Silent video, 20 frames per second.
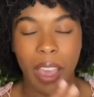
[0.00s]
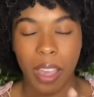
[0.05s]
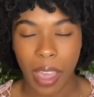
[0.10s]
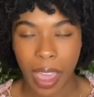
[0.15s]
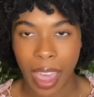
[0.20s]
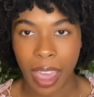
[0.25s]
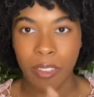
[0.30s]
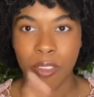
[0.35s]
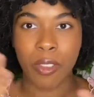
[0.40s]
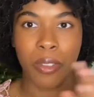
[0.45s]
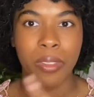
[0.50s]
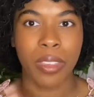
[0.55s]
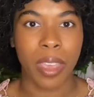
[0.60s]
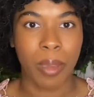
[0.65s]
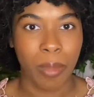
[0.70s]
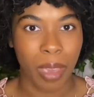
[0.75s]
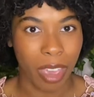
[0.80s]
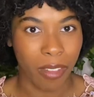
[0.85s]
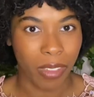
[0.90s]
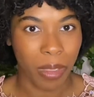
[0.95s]
after them
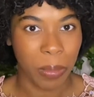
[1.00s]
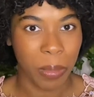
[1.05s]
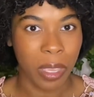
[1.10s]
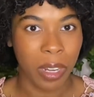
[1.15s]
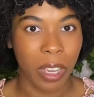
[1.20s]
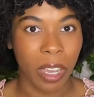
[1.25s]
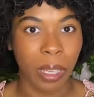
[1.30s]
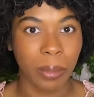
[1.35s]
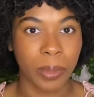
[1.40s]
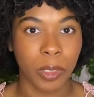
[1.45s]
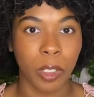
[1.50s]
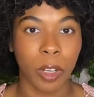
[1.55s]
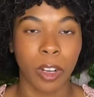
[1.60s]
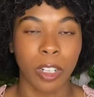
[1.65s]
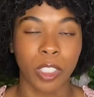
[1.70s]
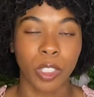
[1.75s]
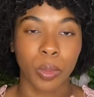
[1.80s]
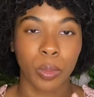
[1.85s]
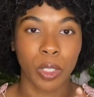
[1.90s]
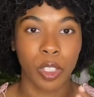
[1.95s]
having been
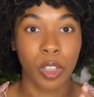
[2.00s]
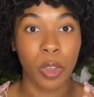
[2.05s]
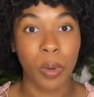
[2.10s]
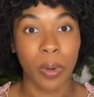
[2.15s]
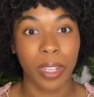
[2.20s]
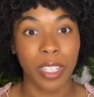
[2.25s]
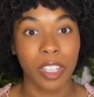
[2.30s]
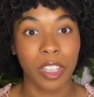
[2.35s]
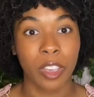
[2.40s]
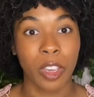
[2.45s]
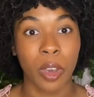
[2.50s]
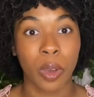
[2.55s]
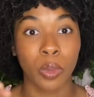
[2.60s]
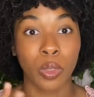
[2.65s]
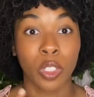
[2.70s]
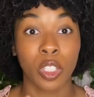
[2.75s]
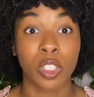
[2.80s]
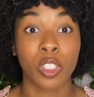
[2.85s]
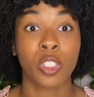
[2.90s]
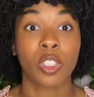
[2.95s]
upcharged was going to go
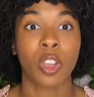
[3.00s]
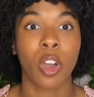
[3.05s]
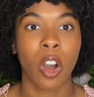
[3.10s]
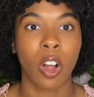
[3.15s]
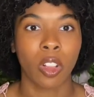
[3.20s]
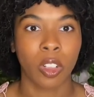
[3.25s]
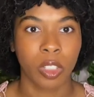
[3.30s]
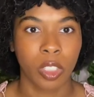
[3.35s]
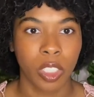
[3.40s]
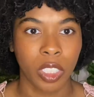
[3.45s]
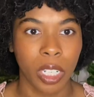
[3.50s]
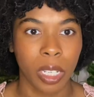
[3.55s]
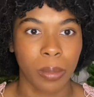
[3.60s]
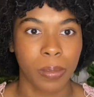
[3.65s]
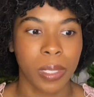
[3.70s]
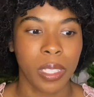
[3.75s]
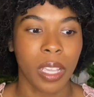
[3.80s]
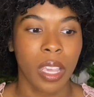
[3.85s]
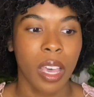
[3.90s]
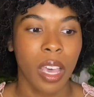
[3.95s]
to
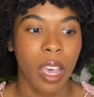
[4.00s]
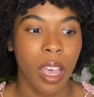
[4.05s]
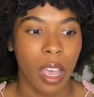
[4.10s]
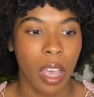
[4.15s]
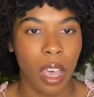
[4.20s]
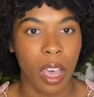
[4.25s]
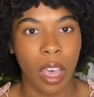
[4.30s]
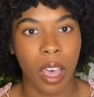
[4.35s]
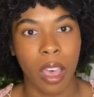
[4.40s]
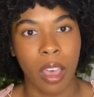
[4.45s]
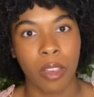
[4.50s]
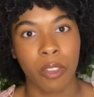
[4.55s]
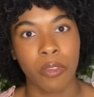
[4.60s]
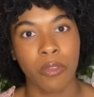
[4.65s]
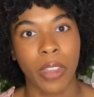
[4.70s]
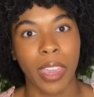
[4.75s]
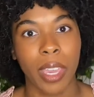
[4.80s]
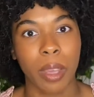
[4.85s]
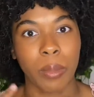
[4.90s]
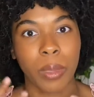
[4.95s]
scholarships, uh,
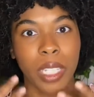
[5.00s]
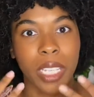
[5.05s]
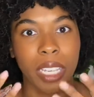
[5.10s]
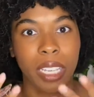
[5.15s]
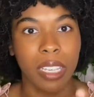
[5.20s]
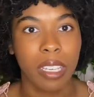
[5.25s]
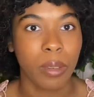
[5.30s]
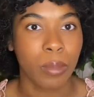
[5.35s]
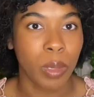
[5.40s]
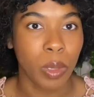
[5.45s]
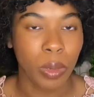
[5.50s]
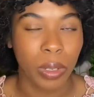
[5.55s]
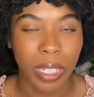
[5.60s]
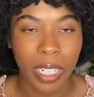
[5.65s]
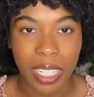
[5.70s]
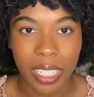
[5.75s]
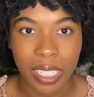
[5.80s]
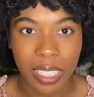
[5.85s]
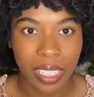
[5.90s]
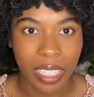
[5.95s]
family,
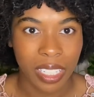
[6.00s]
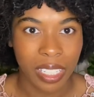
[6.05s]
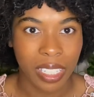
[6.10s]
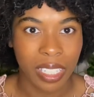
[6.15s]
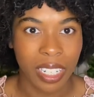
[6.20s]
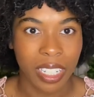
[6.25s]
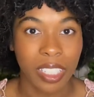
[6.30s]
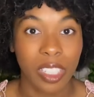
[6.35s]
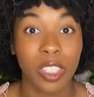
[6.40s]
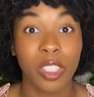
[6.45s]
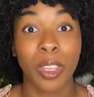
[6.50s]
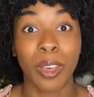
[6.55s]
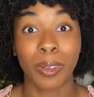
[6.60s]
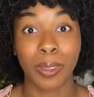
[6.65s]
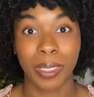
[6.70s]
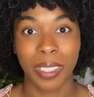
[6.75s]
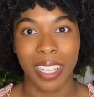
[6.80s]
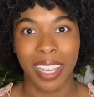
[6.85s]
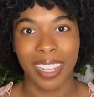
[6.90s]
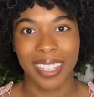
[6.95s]
community assistance,
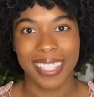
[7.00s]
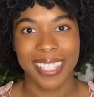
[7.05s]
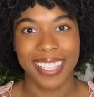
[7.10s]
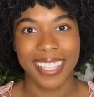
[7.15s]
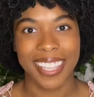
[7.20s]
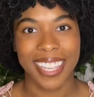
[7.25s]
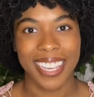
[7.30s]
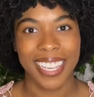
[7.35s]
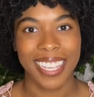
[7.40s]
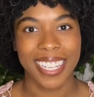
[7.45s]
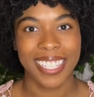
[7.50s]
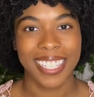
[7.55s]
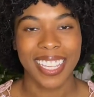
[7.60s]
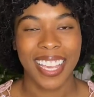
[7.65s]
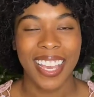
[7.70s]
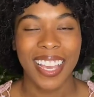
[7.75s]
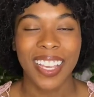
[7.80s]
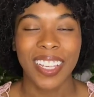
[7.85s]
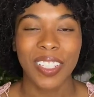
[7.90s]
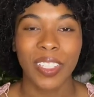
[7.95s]
those kinds of things.
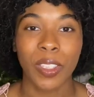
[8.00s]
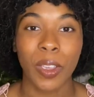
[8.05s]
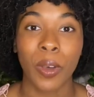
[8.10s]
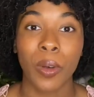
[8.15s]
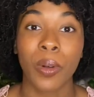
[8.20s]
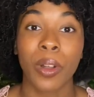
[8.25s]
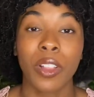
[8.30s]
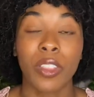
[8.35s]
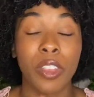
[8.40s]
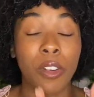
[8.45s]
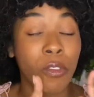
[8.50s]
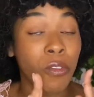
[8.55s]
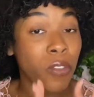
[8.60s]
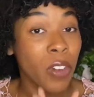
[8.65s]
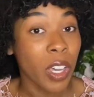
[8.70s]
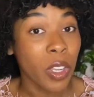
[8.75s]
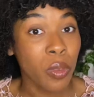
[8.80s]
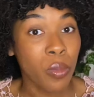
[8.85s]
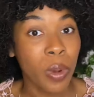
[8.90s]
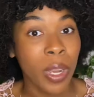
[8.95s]
So the
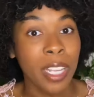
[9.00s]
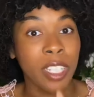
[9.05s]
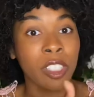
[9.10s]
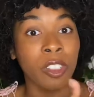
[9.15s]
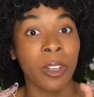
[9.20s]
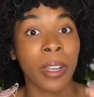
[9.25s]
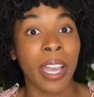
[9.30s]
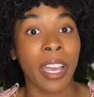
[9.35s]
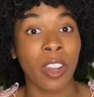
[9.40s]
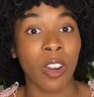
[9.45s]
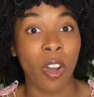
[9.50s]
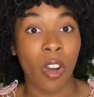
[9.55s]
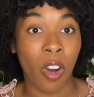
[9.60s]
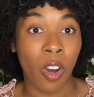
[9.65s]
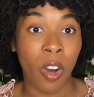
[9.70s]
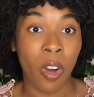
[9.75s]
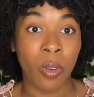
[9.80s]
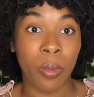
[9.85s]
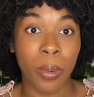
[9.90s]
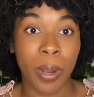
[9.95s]
fundraiser had
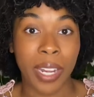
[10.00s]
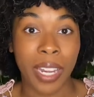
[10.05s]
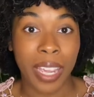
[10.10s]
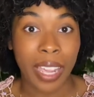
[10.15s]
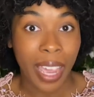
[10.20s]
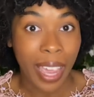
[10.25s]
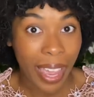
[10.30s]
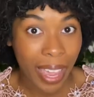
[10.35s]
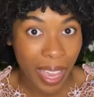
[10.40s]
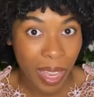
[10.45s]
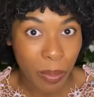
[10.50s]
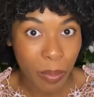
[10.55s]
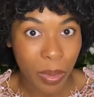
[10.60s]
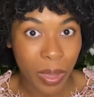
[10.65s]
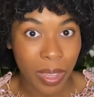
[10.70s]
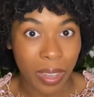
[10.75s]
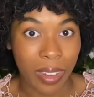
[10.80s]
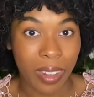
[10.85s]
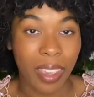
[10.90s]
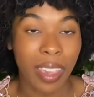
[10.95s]
already
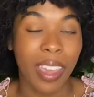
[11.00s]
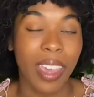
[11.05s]
happened